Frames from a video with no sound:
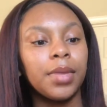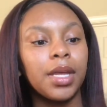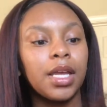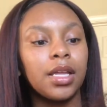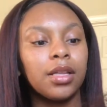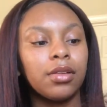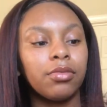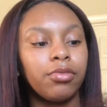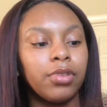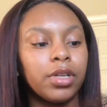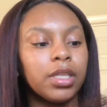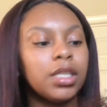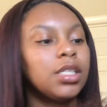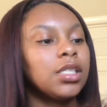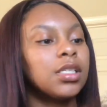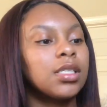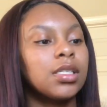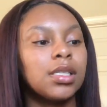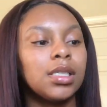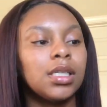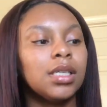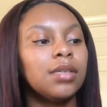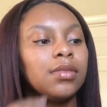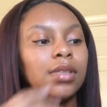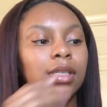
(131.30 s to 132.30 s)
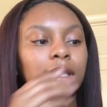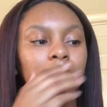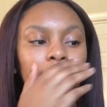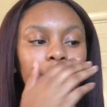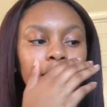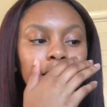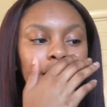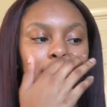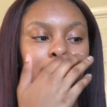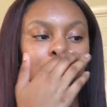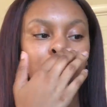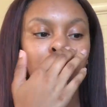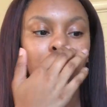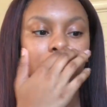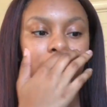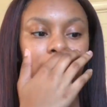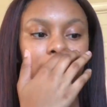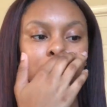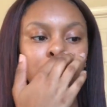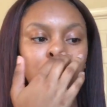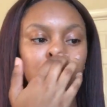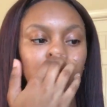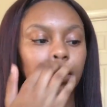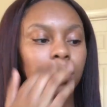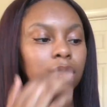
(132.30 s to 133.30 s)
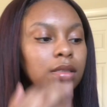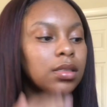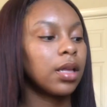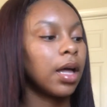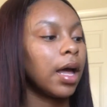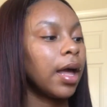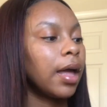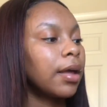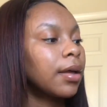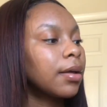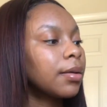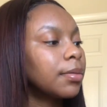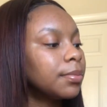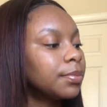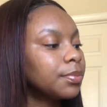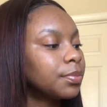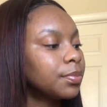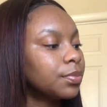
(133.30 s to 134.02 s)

It really just lifted it. It honestly looks like